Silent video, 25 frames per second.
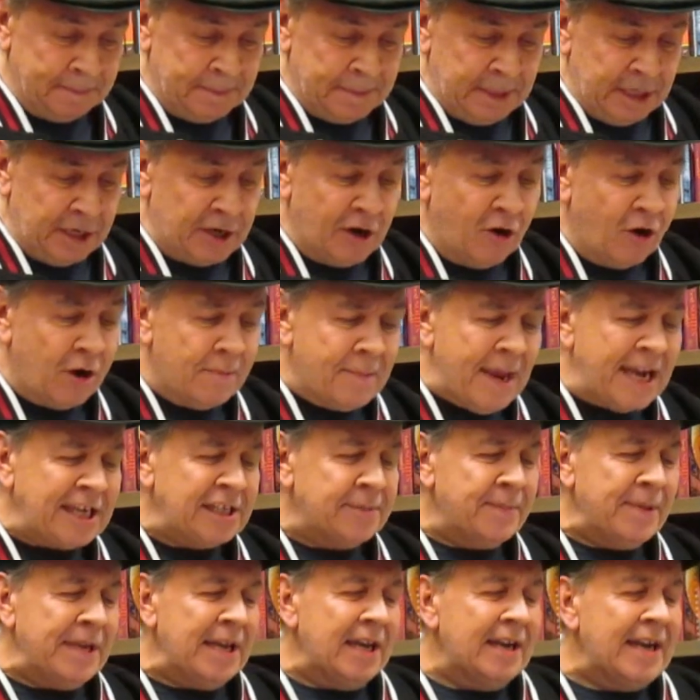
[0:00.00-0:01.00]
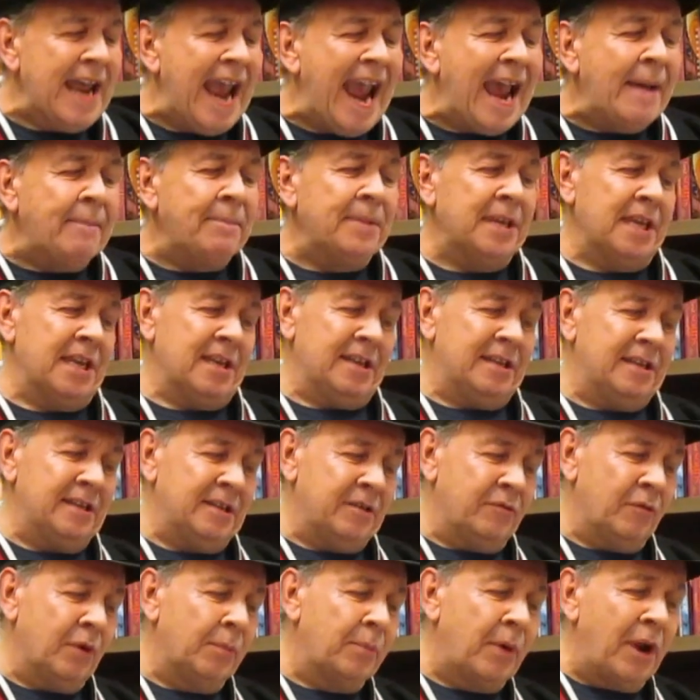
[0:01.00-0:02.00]
You know, it makes me unhappy
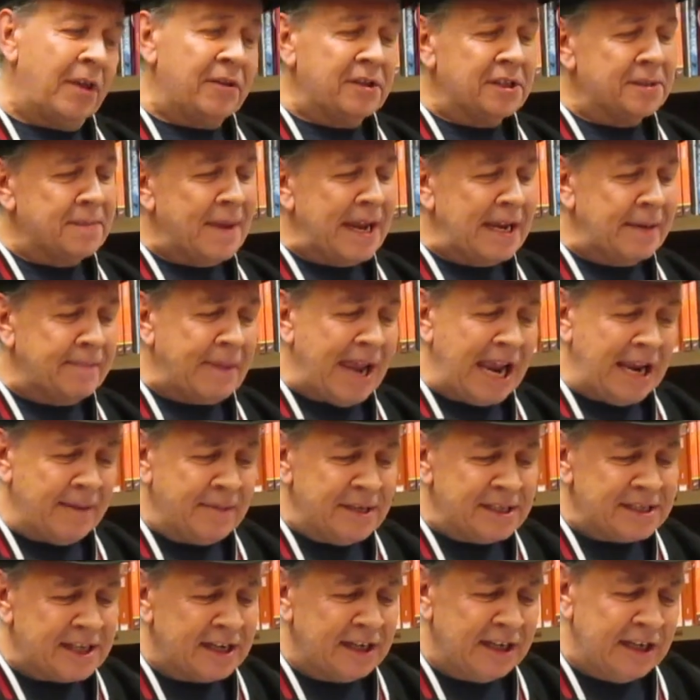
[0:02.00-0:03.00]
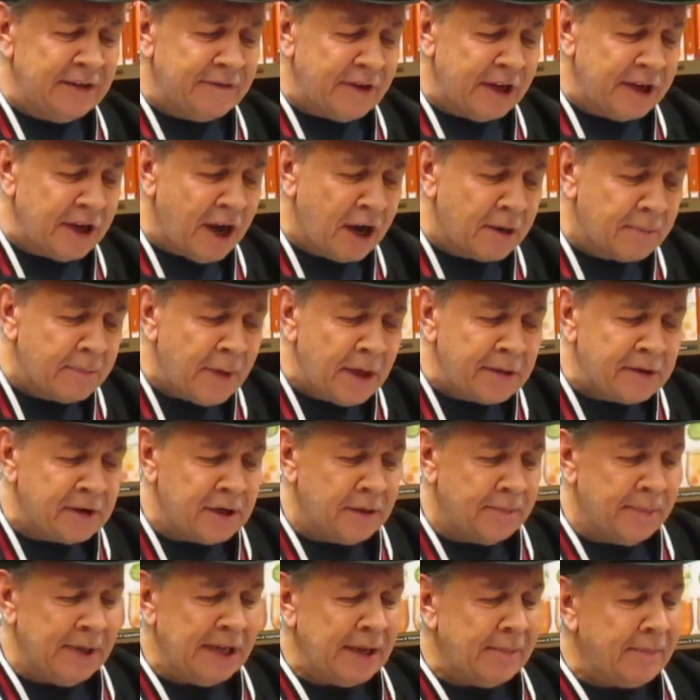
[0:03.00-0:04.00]
when brothers make babies and leave a young mother to
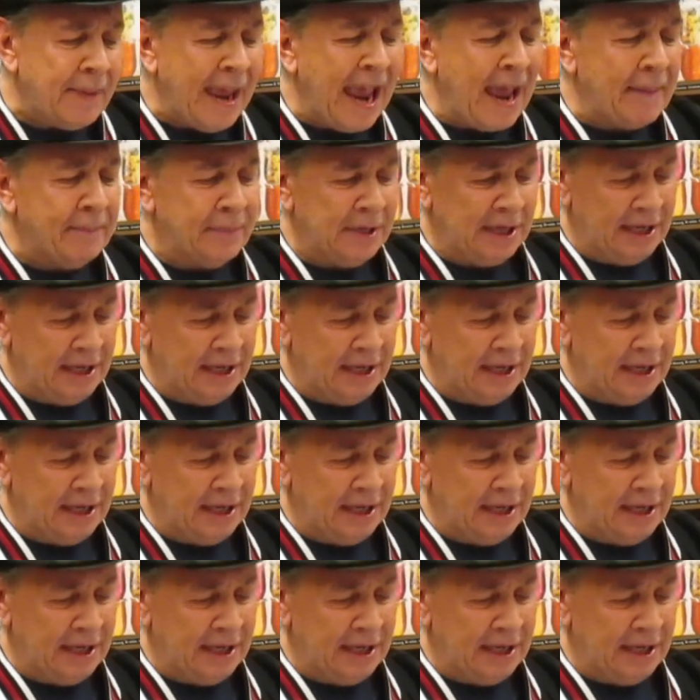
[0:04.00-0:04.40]
be a pet.